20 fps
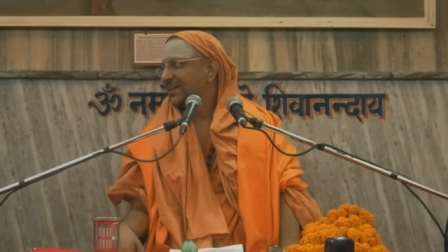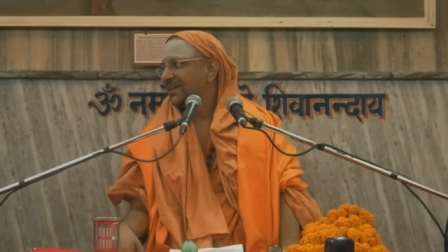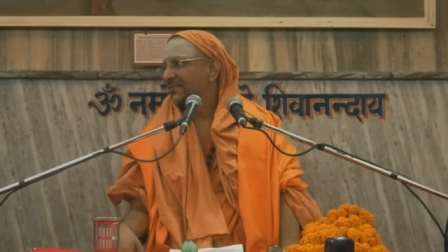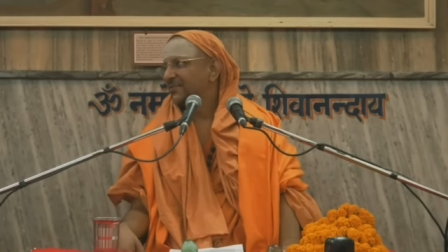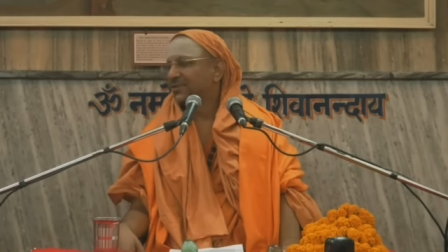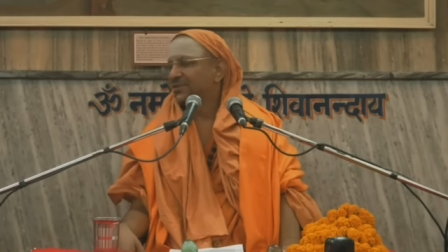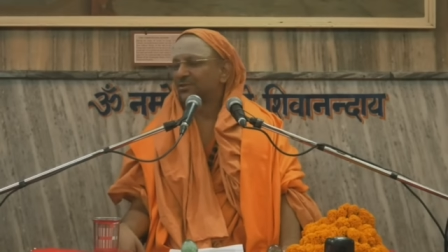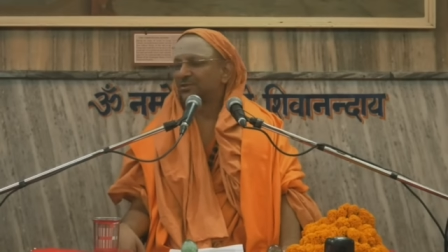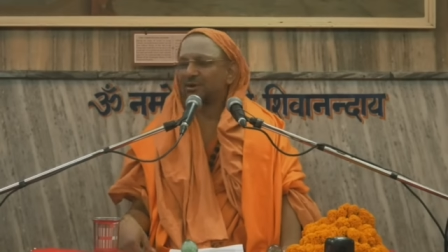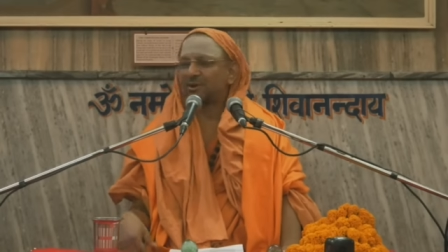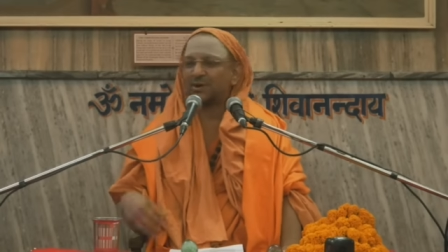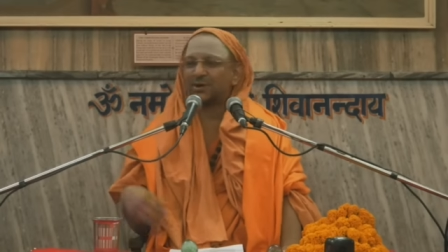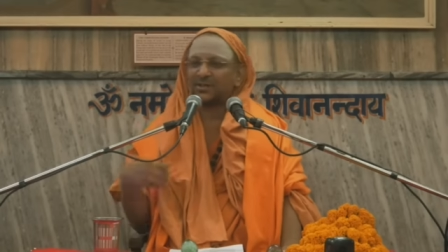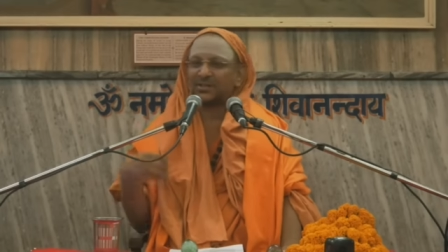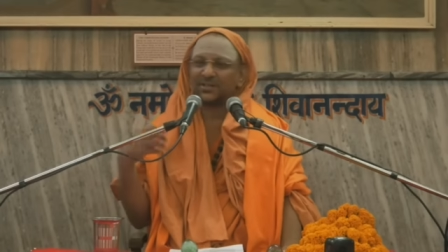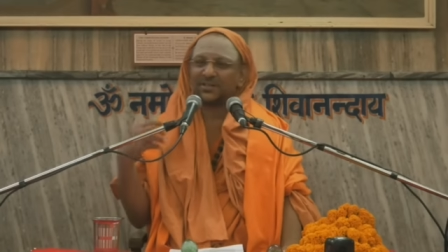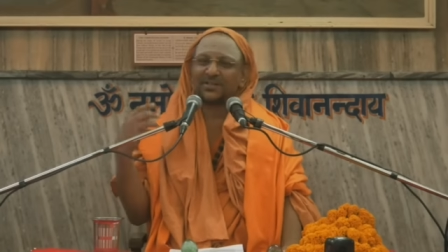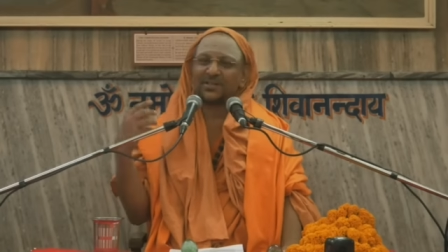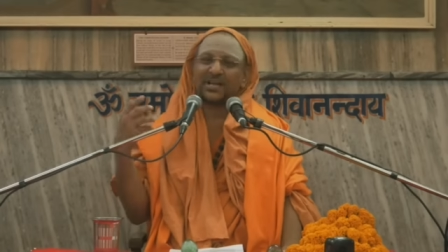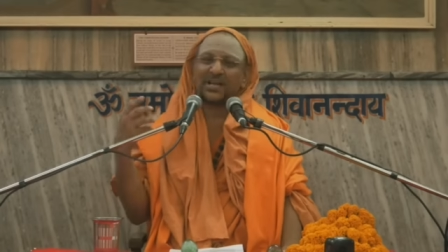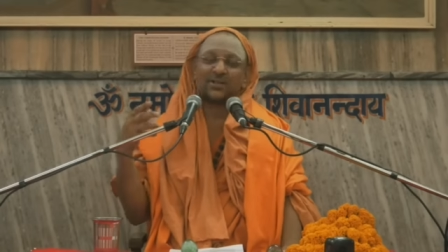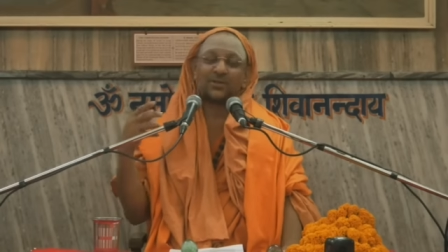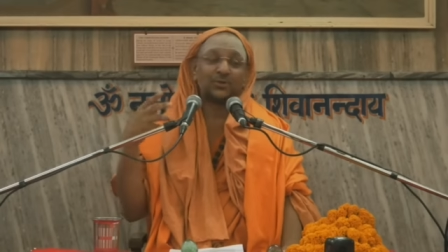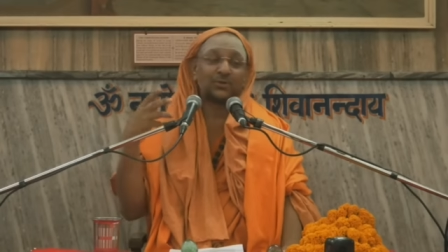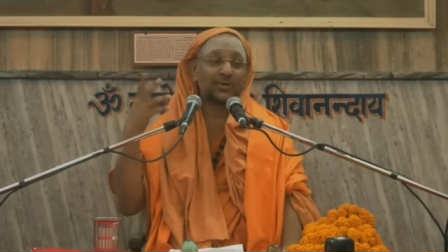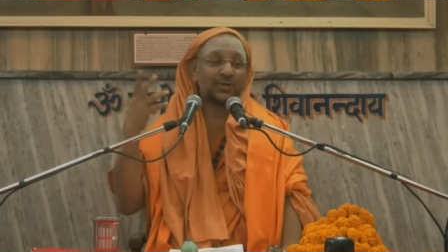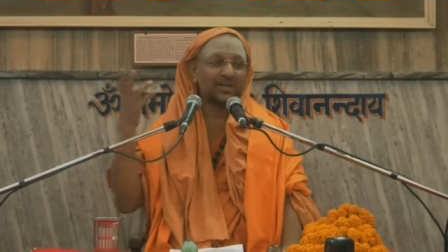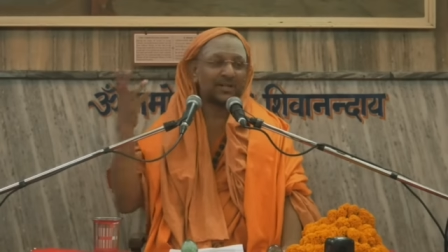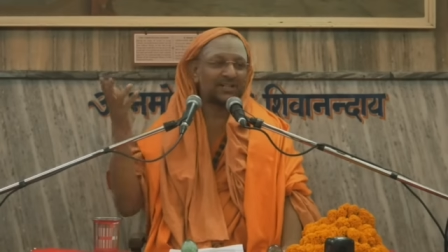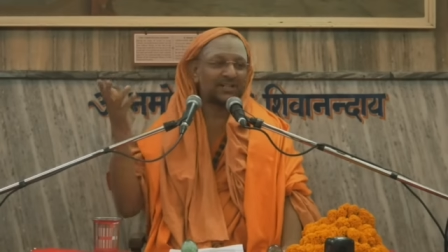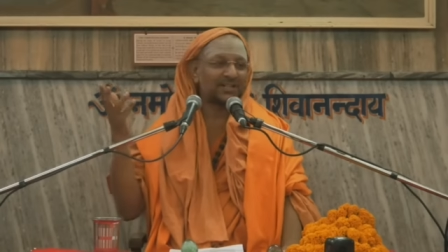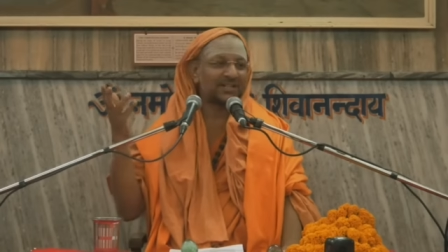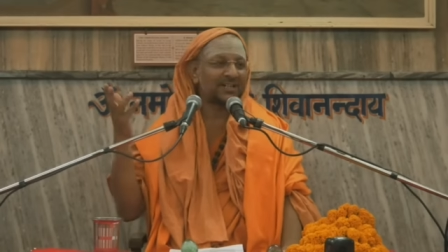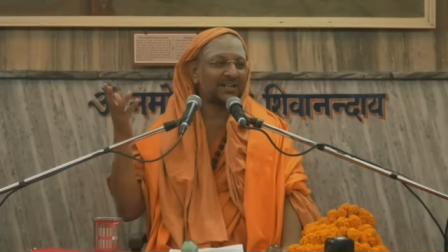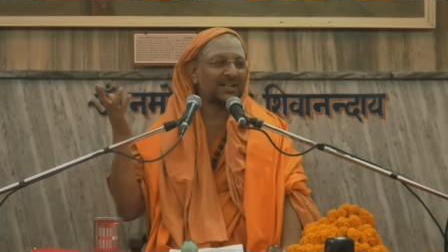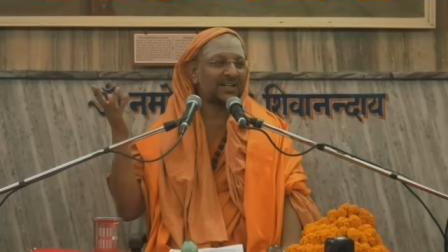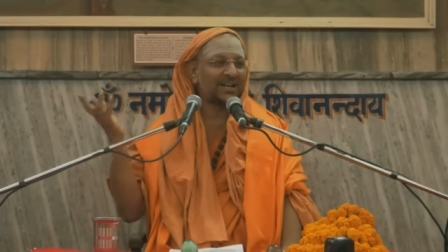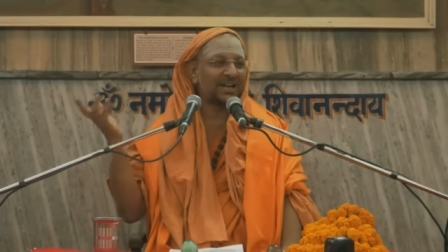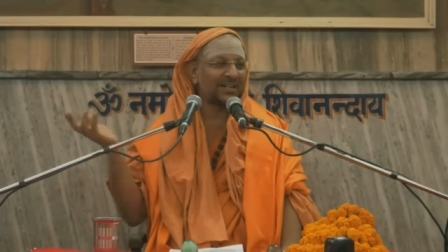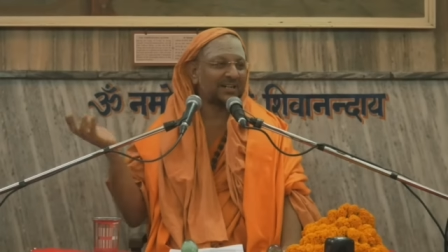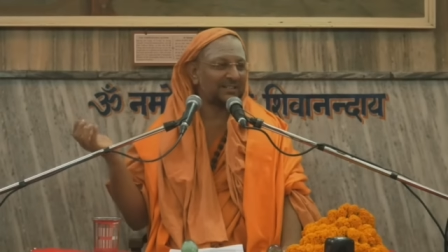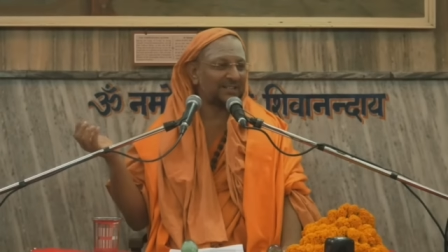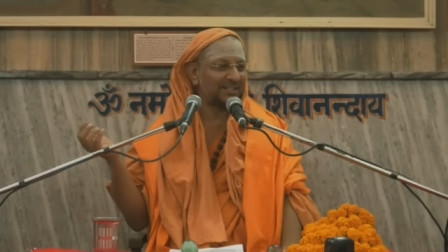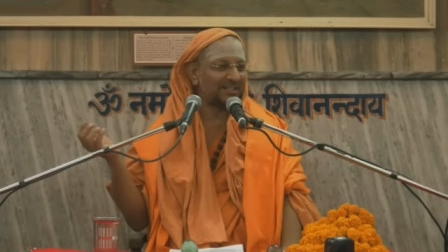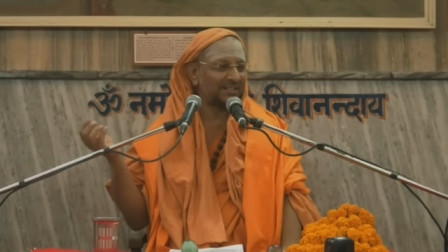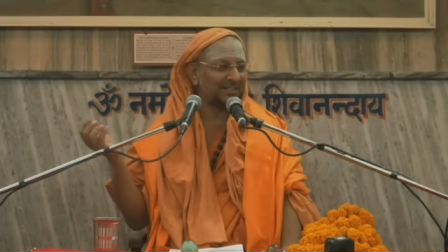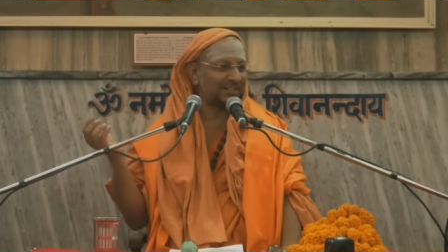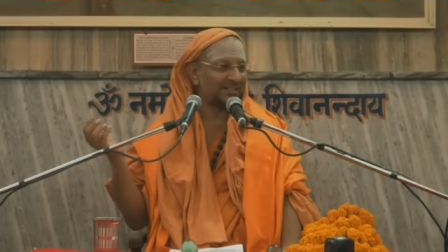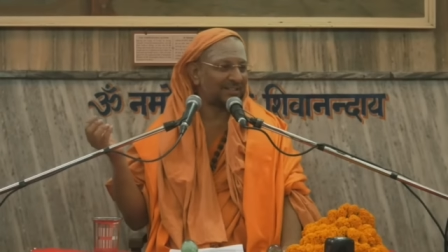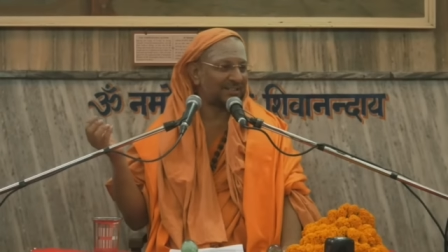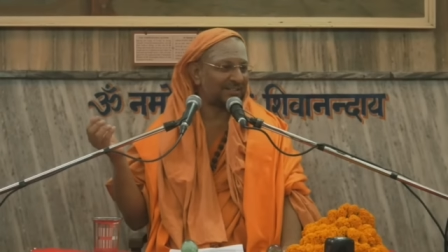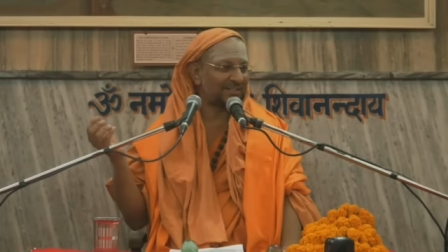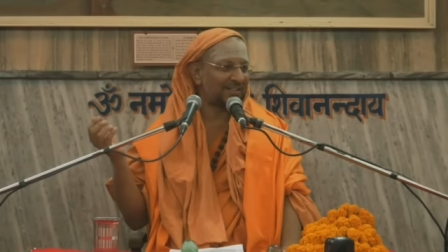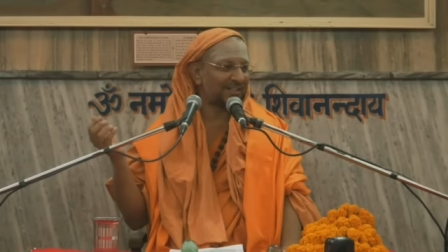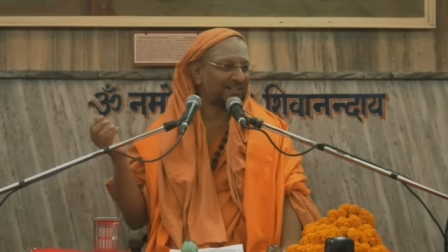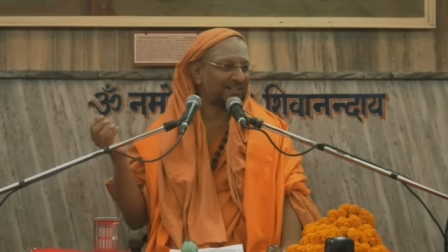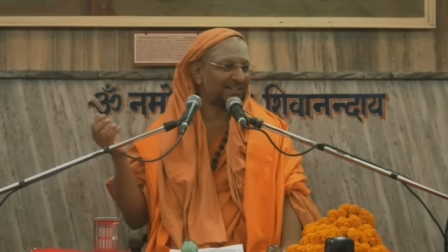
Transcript: He was not educated like other